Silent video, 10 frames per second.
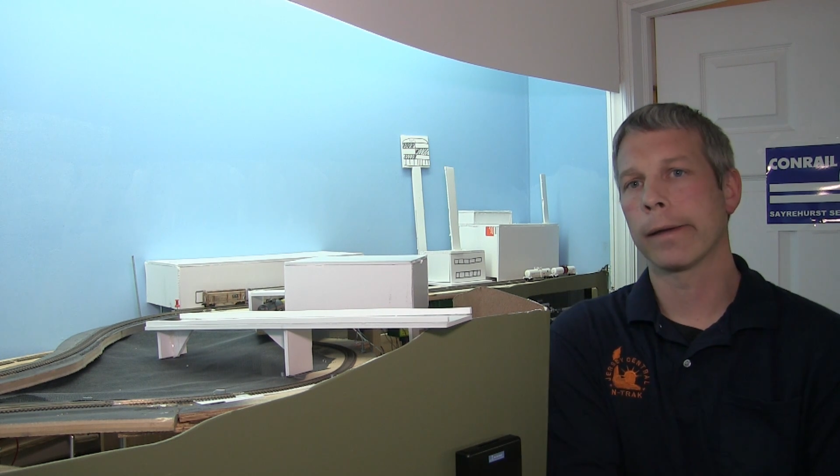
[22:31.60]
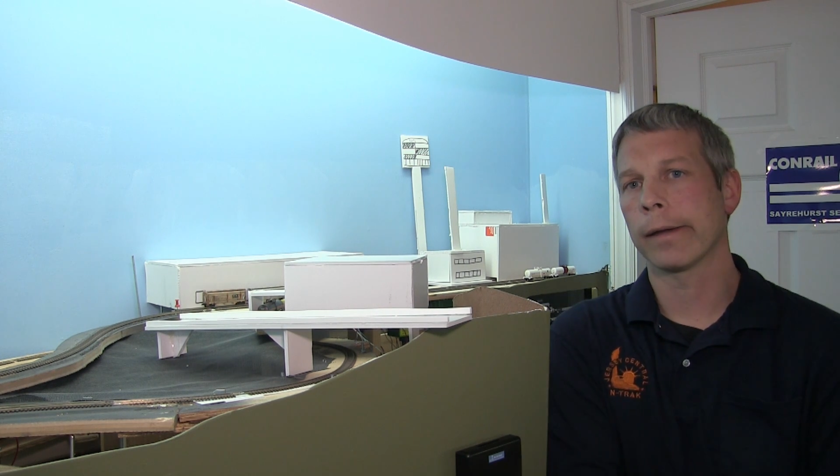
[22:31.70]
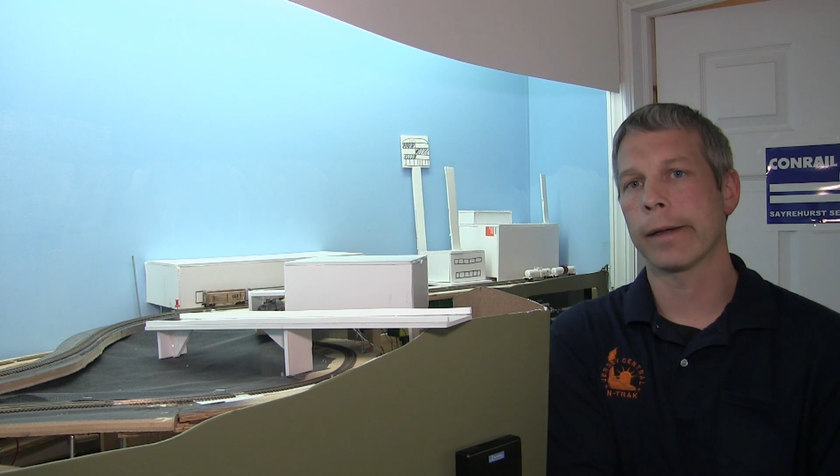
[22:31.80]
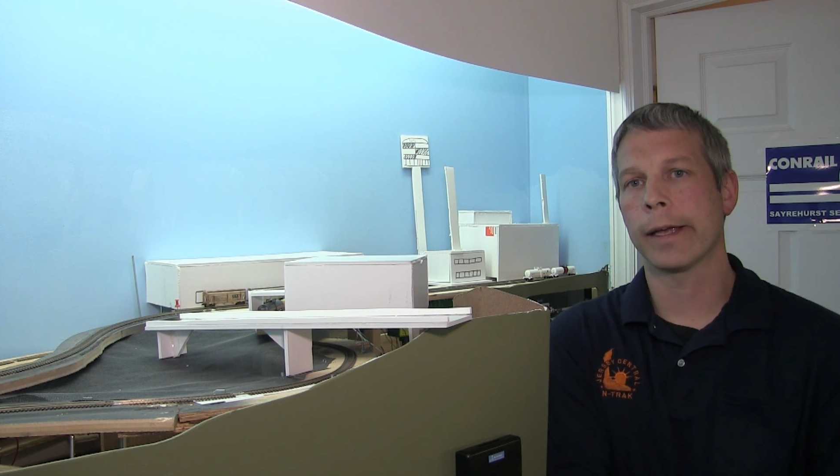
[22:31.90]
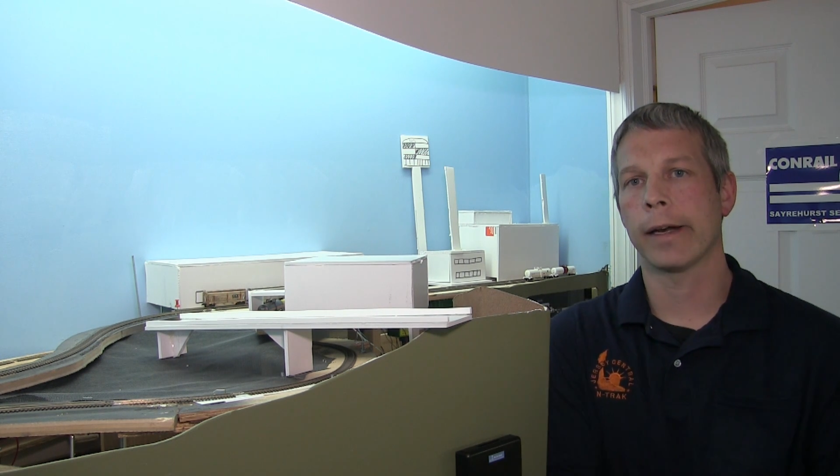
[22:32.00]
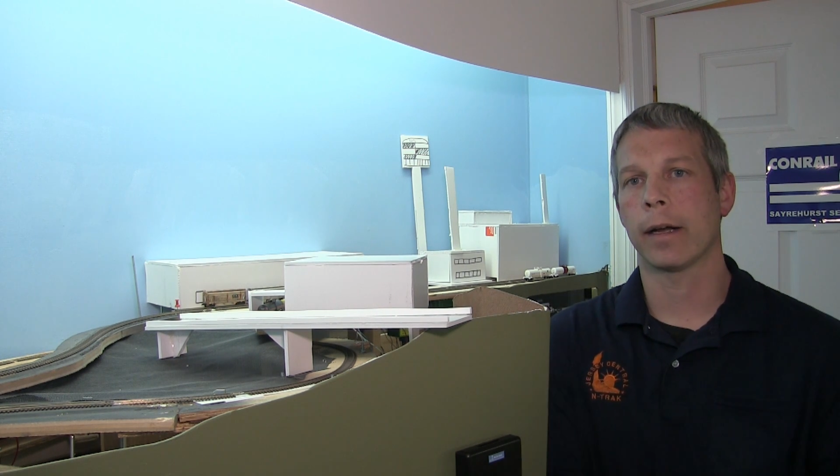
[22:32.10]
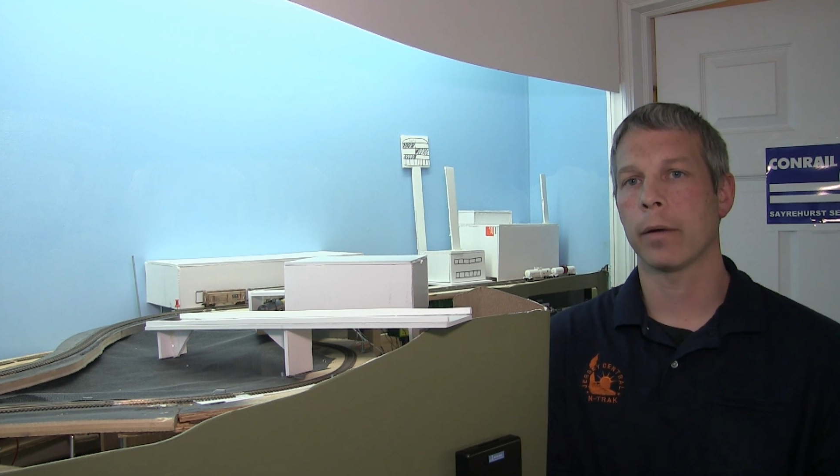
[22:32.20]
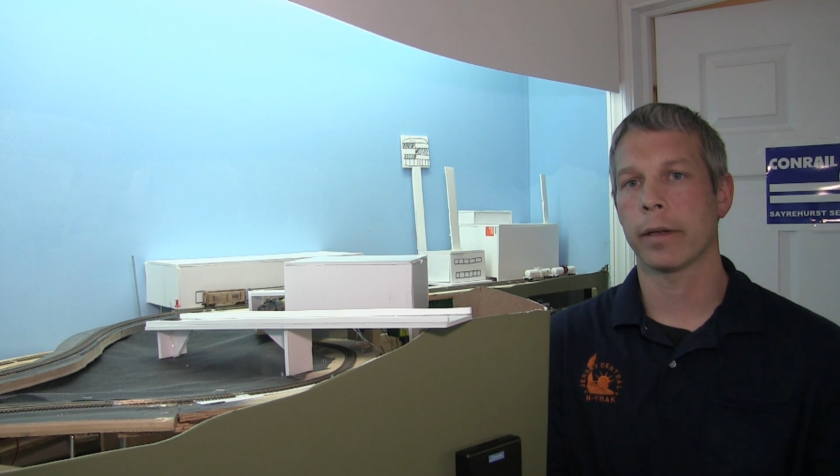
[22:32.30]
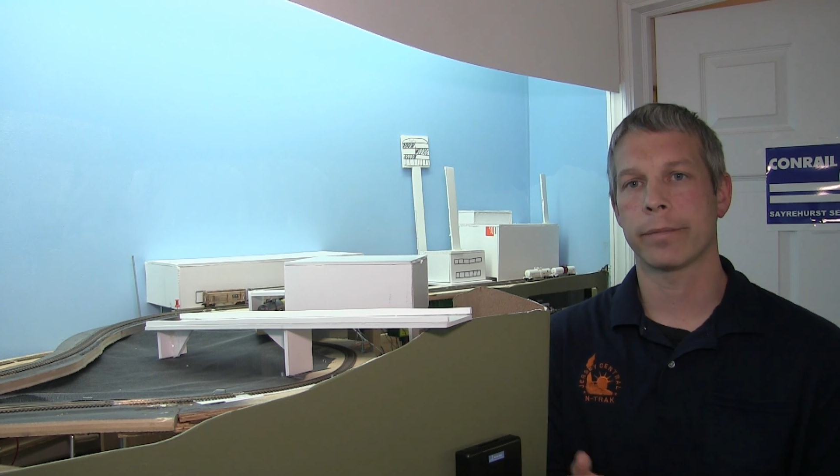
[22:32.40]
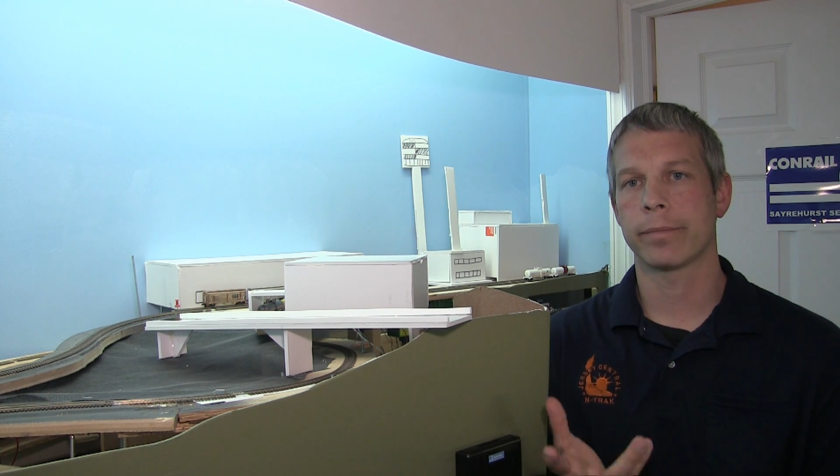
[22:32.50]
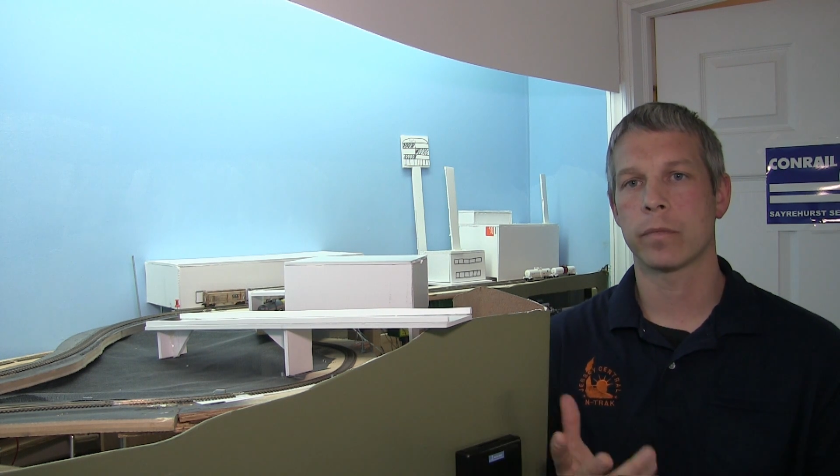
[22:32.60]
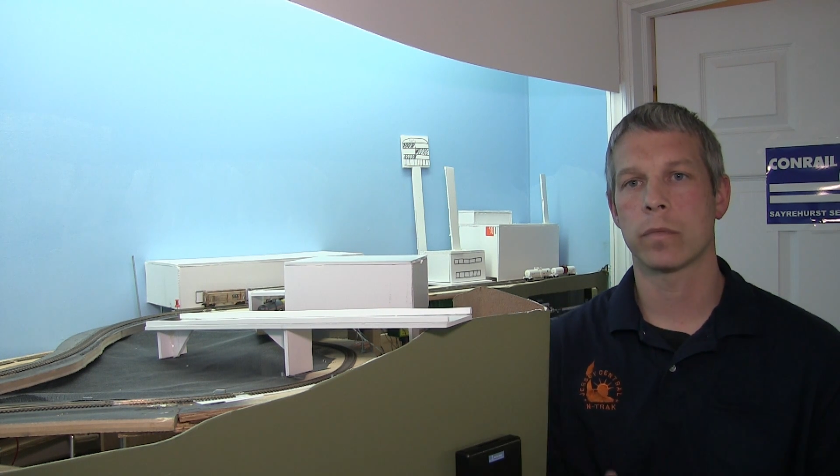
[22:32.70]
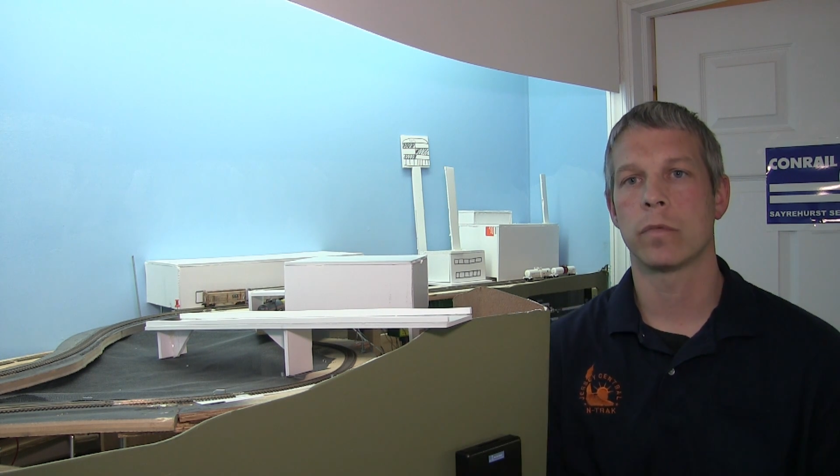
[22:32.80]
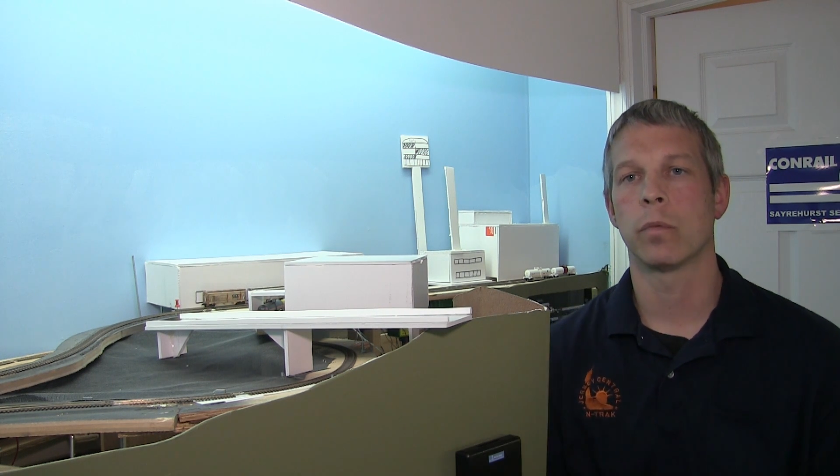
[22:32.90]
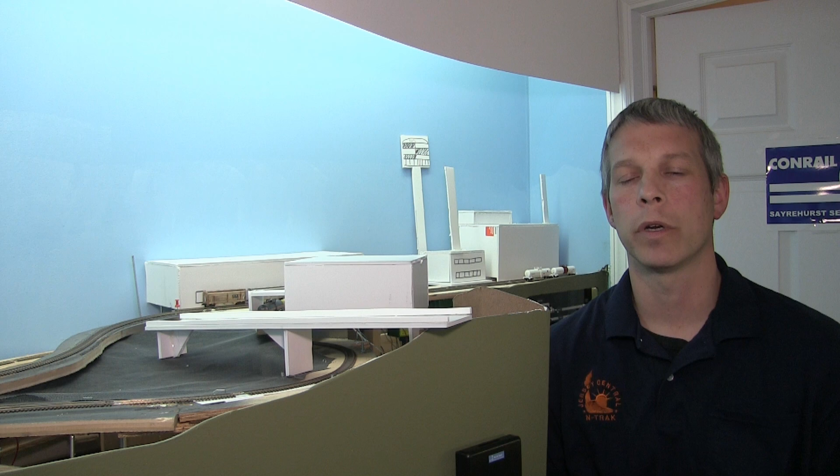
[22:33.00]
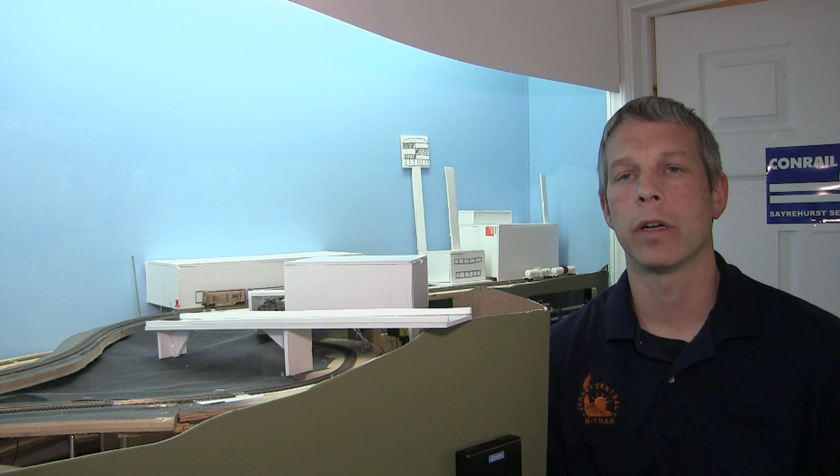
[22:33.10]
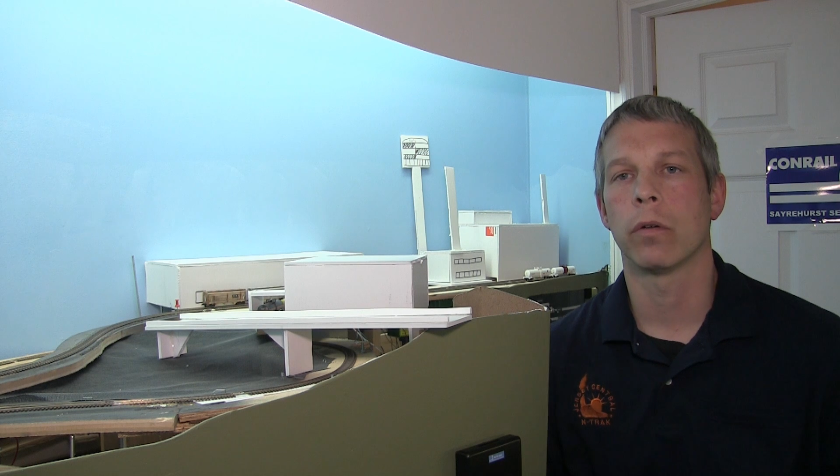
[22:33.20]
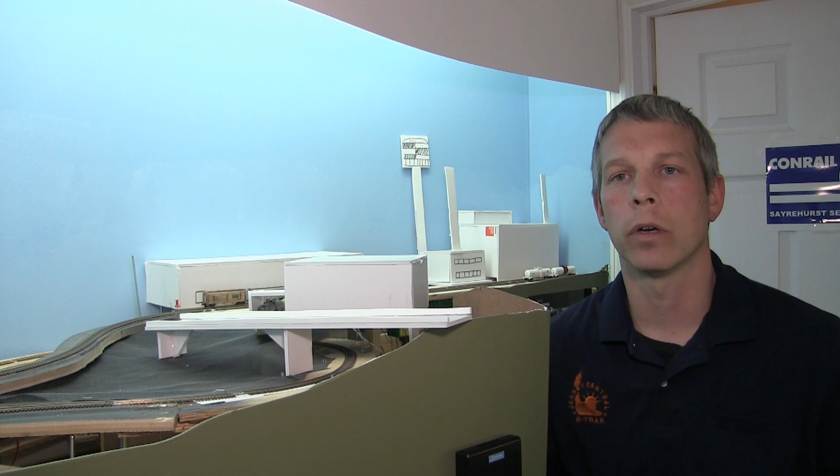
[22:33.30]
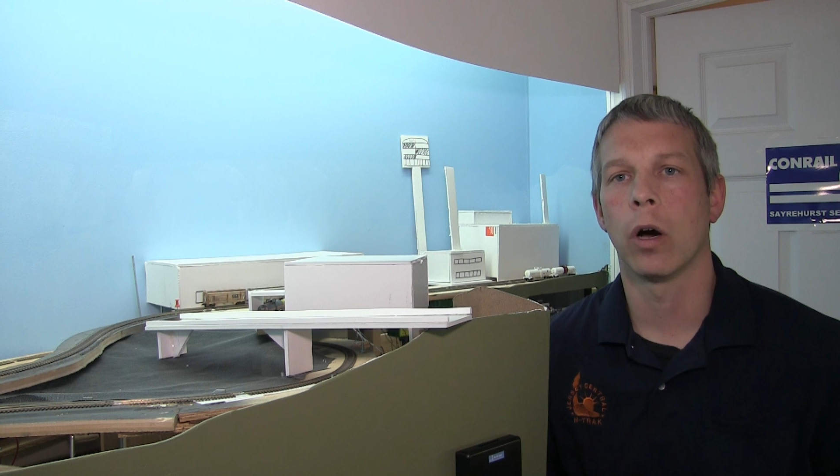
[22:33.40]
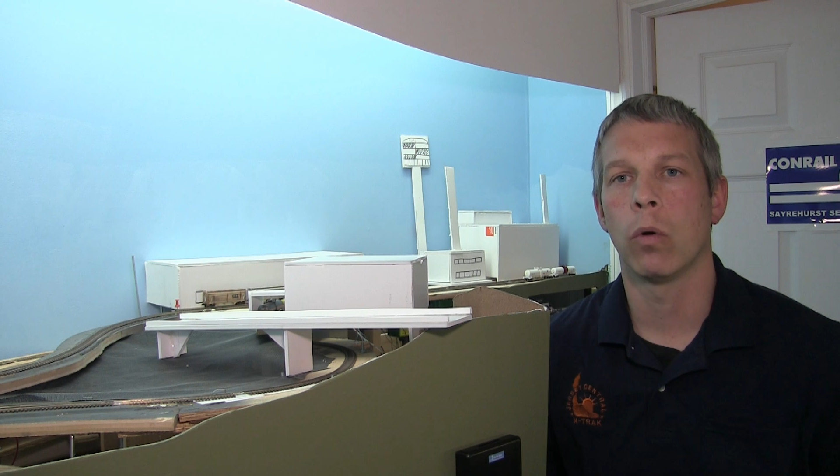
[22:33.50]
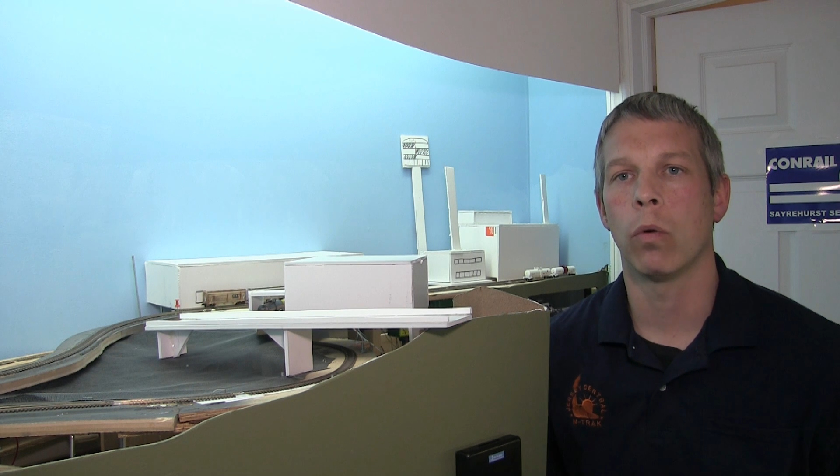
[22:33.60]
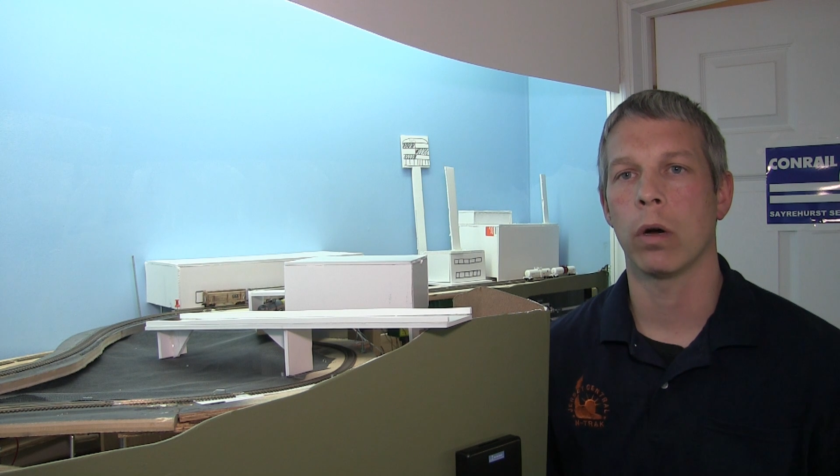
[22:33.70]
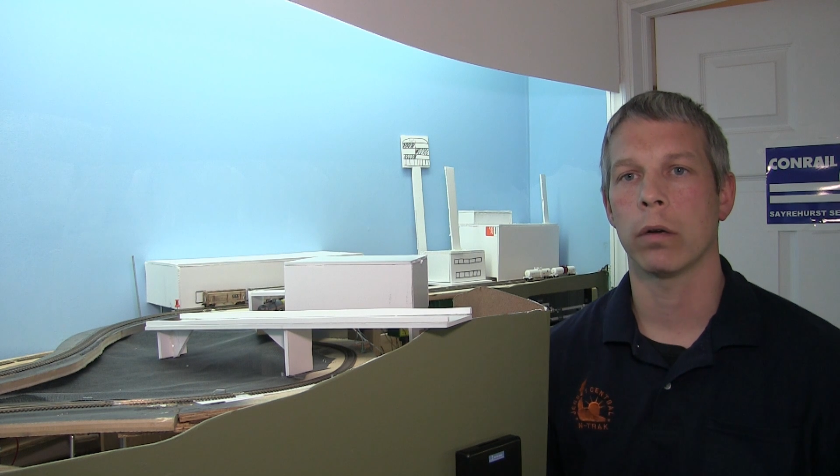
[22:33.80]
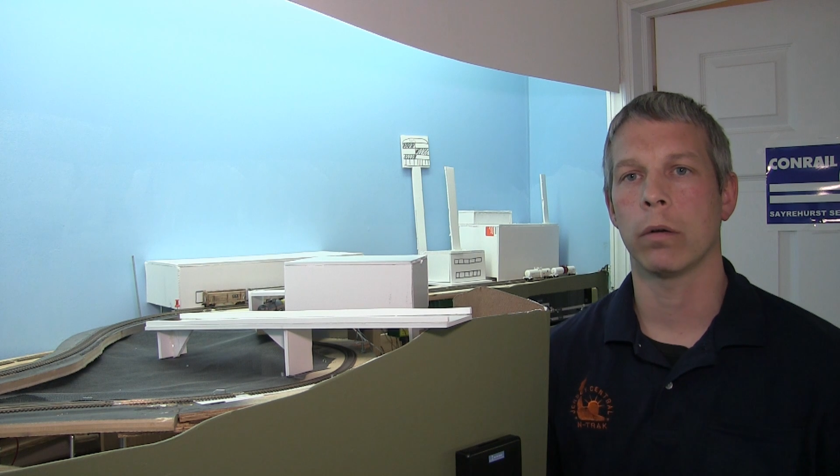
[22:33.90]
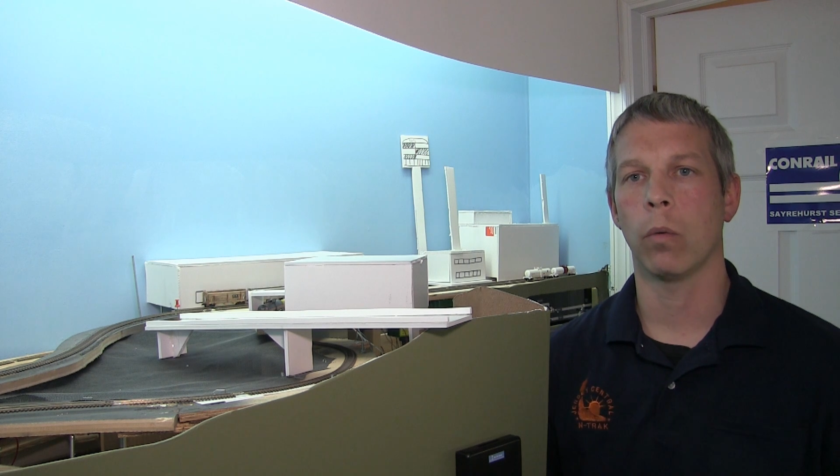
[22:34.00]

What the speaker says: again, we don't know